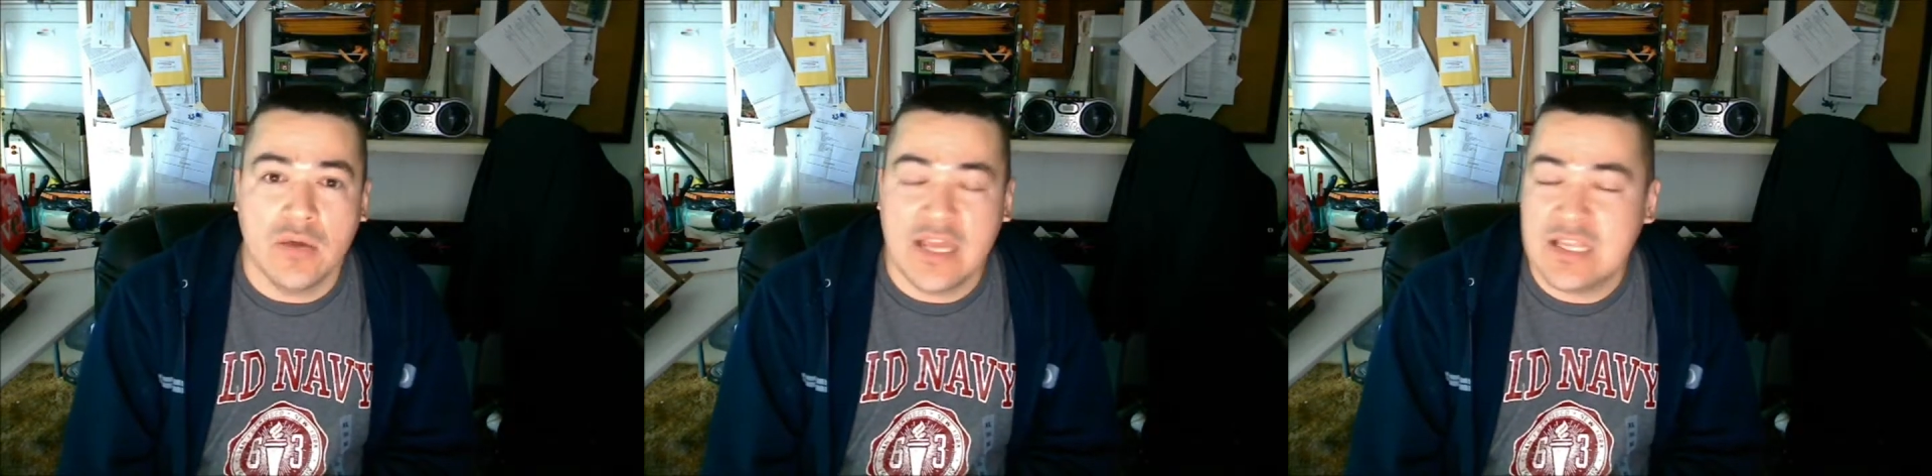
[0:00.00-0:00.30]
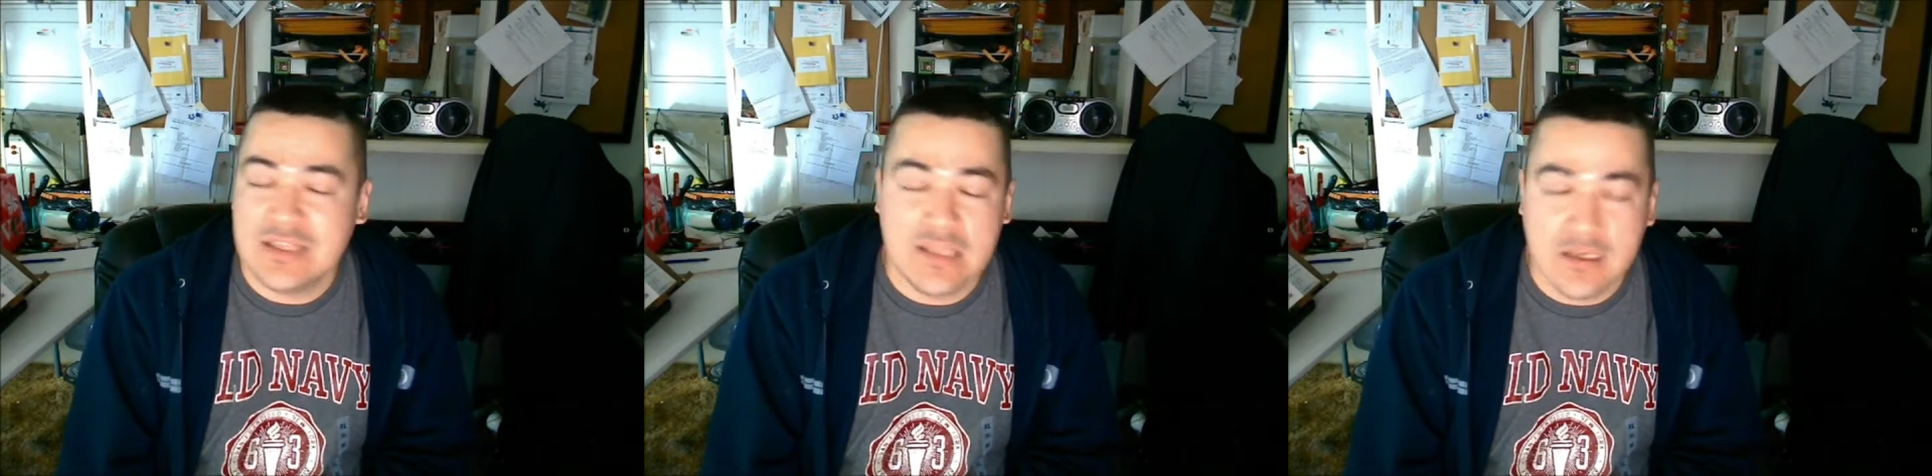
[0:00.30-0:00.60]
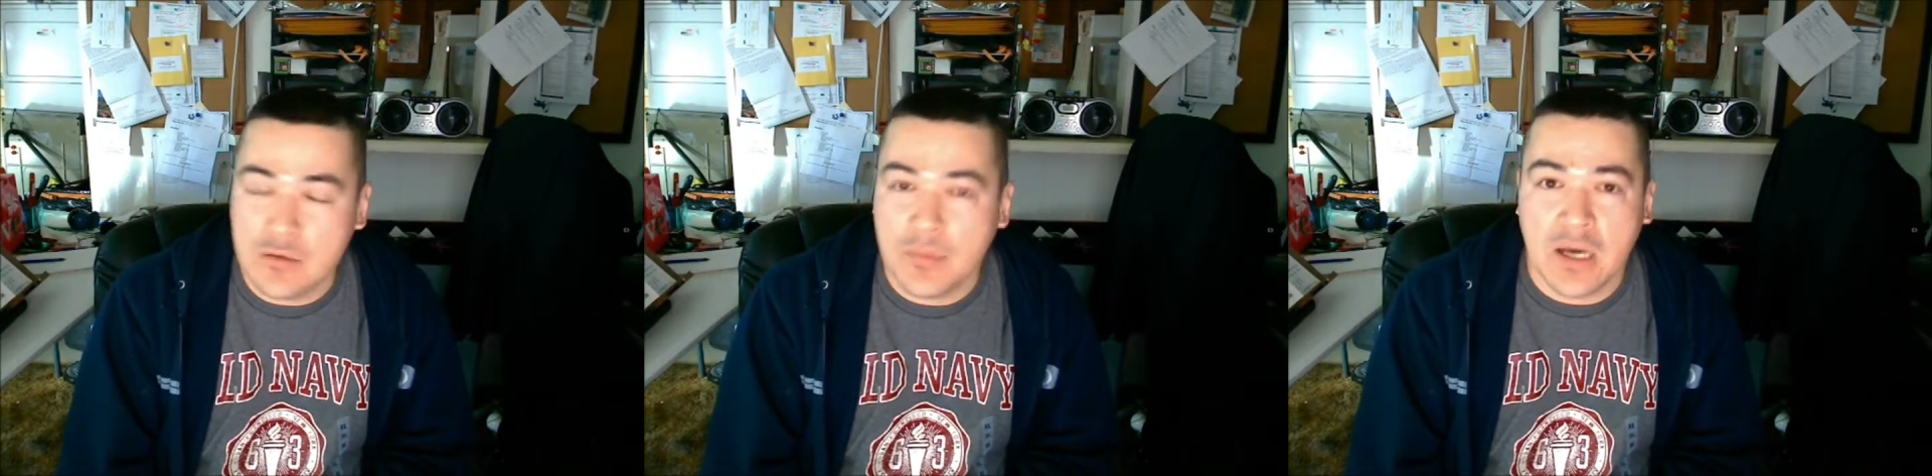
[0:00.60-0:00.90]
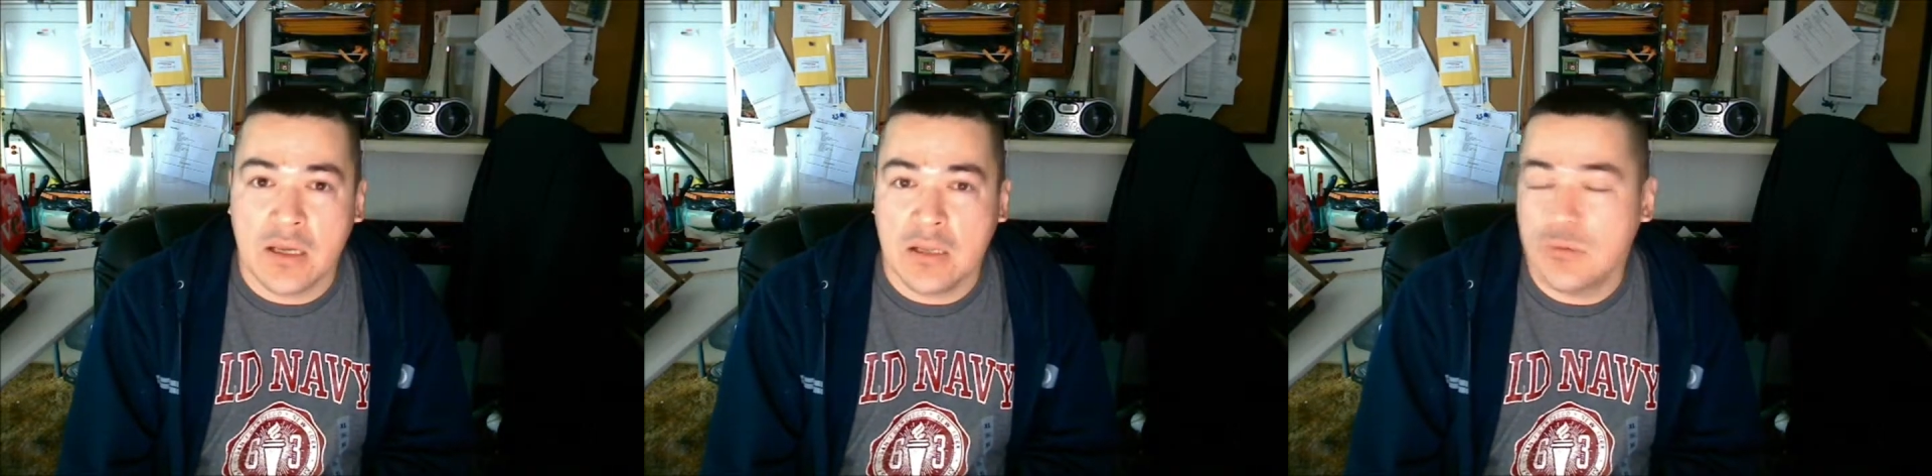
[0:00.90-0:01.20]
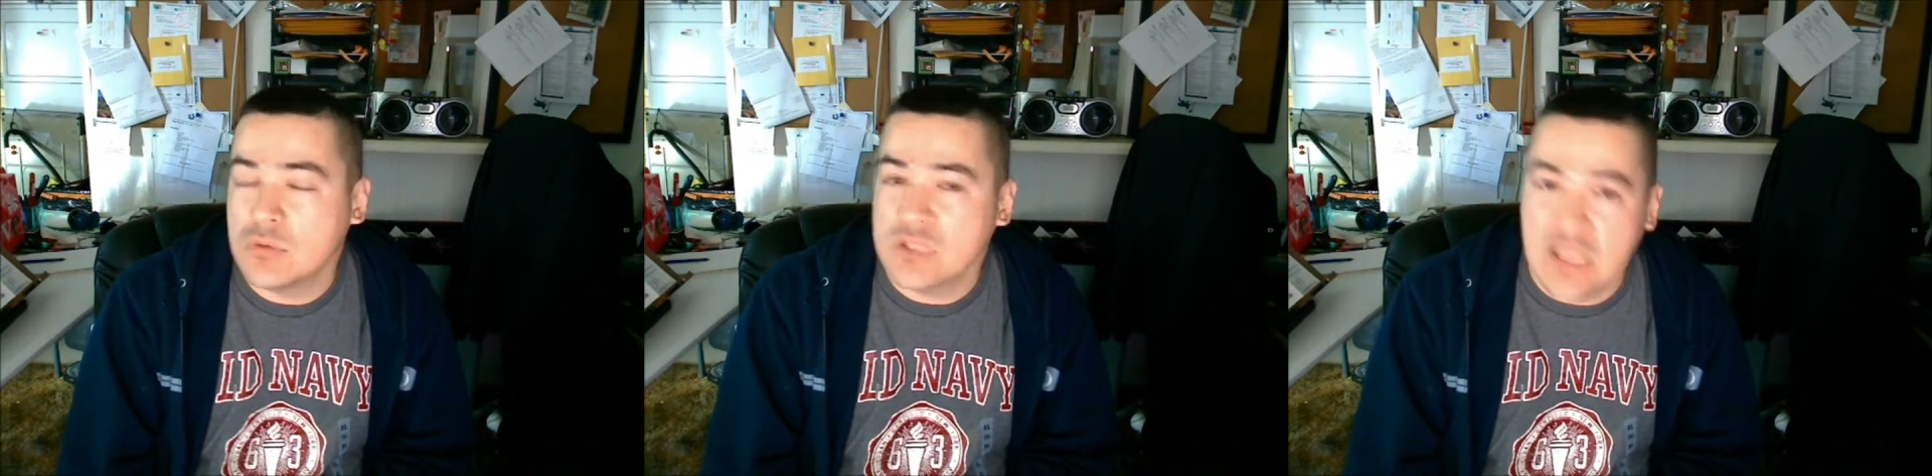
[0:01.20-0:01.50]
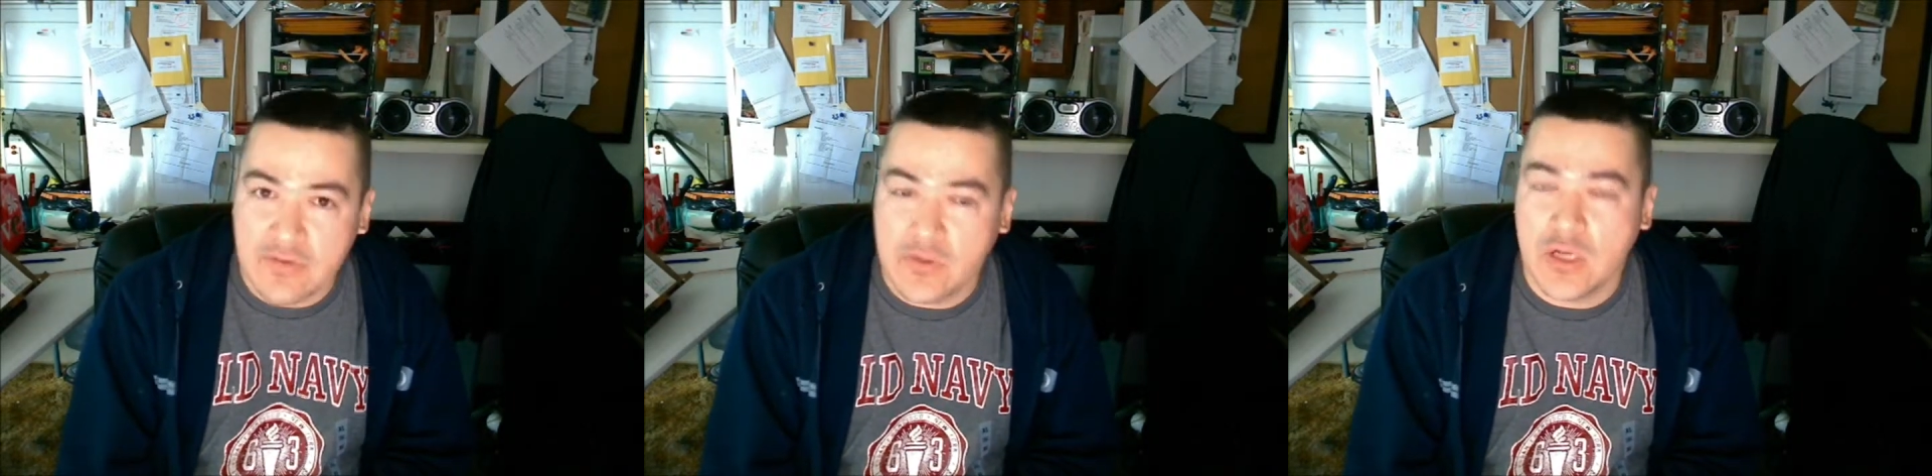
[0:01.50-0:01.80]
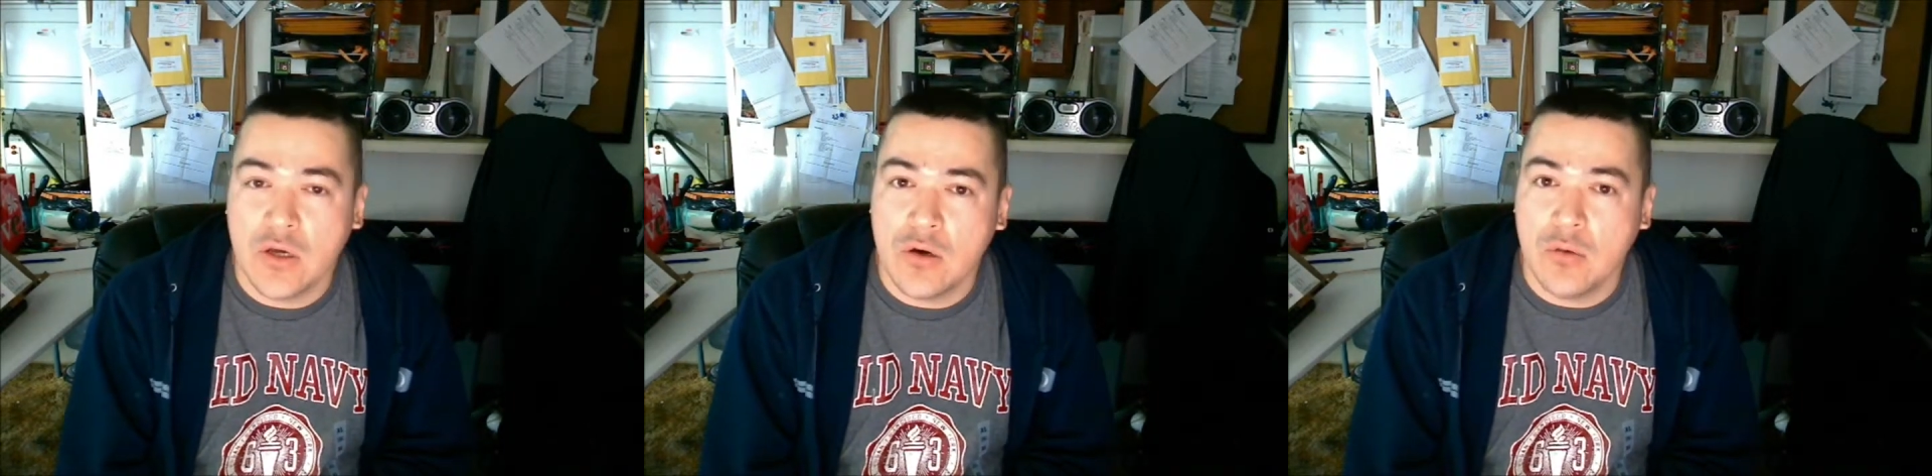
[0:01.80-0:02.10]
Any legal body will never
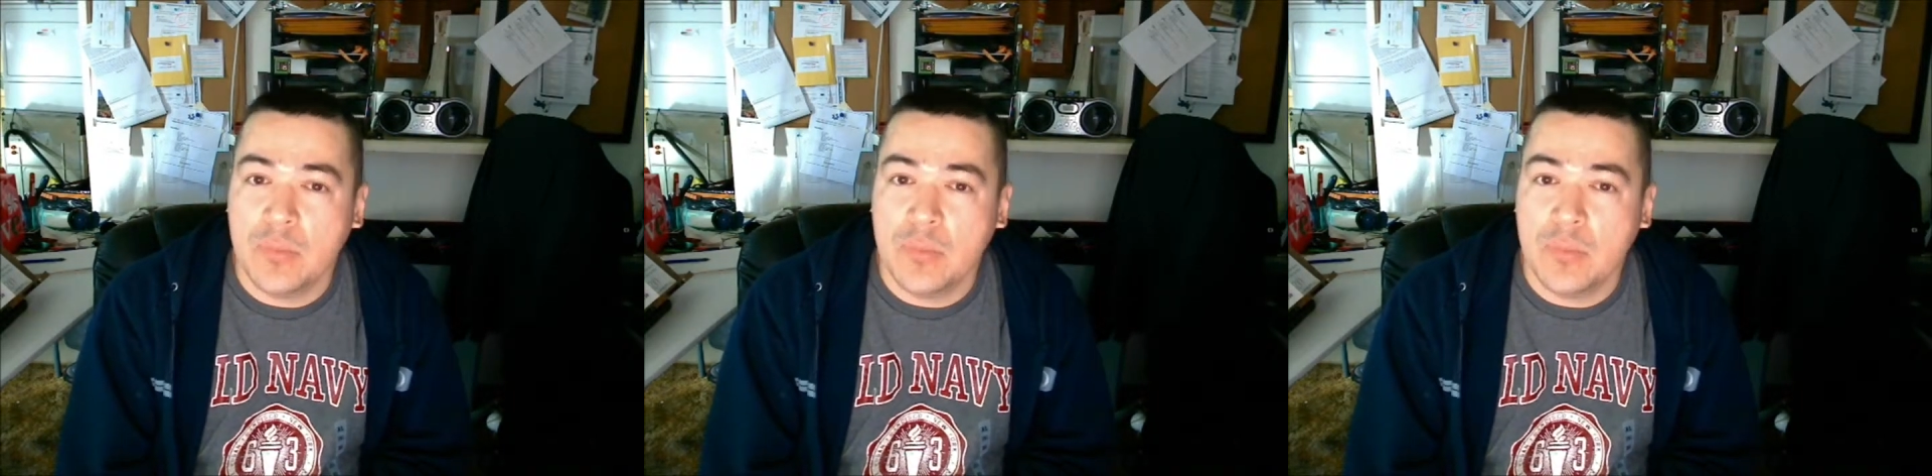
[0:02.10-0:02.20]
know,